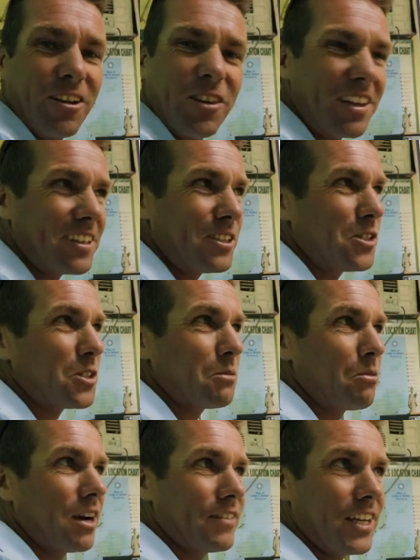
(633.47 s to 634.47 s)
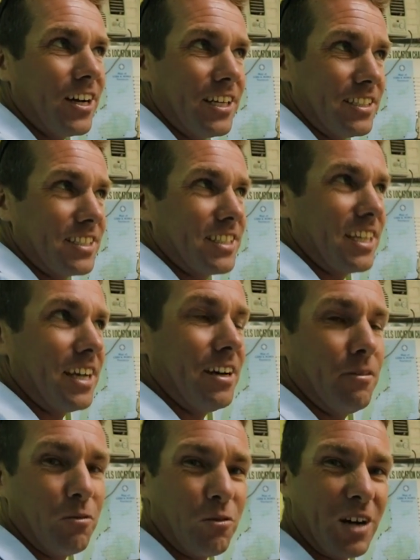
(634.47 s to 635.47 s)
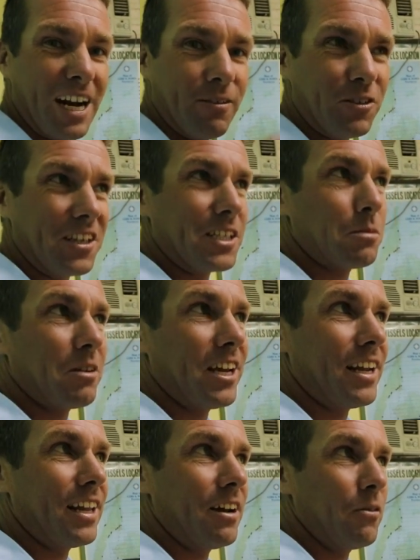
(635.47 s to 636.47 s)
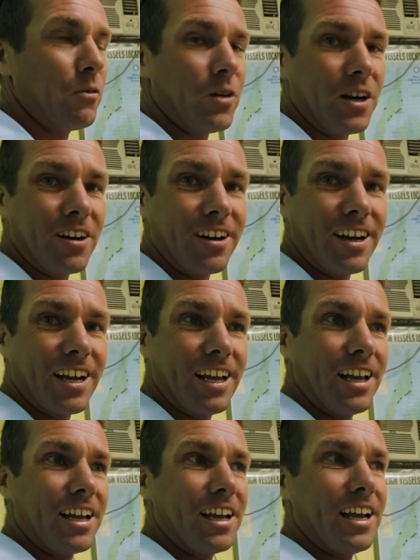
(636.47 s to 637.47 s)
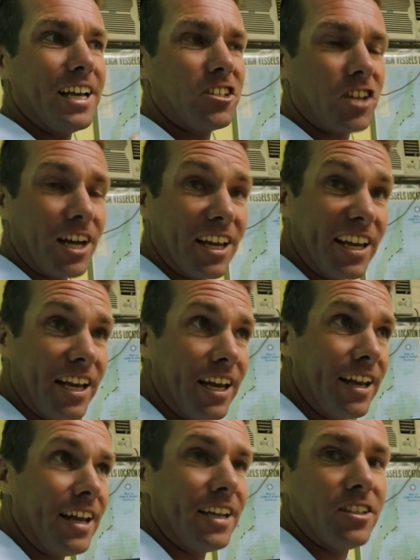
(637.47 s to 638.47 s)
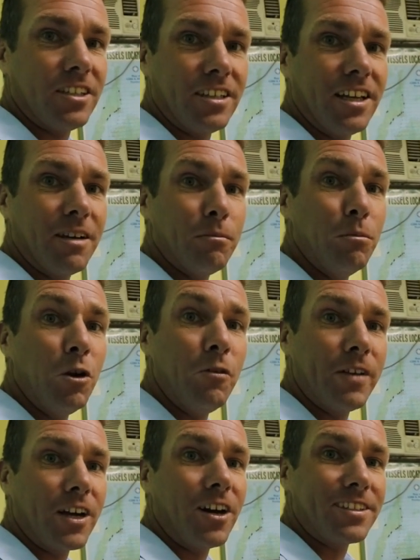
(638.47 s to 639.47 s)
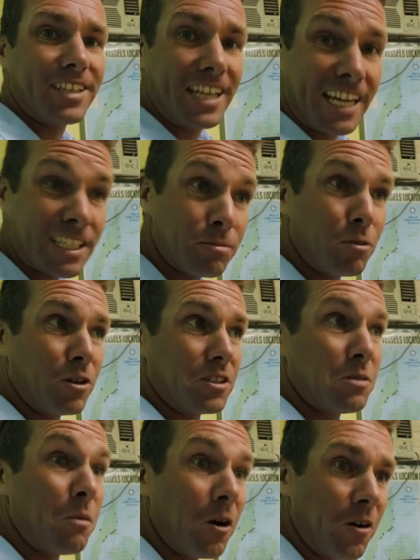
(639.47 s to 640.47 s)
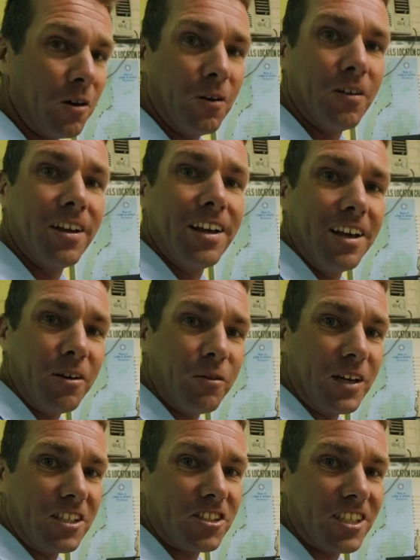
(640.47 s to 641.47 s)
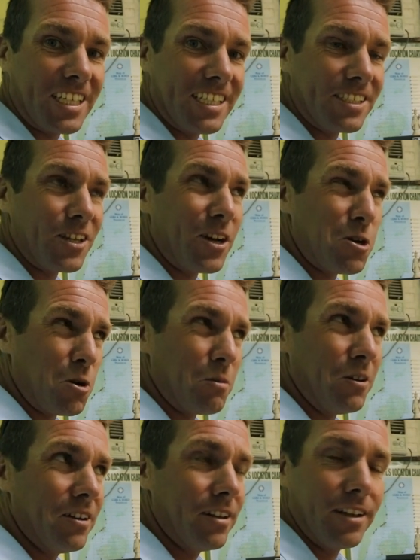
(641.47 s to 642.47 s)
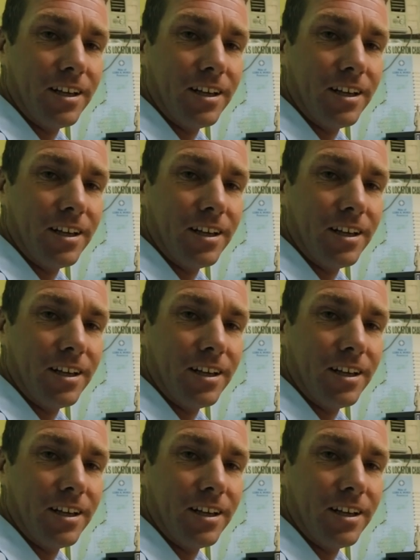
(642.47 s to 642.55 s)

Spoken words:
I don't think they're used to private yachts. We're having to explain that we're checking in and moving on to the next port tomorrow, which is not normal.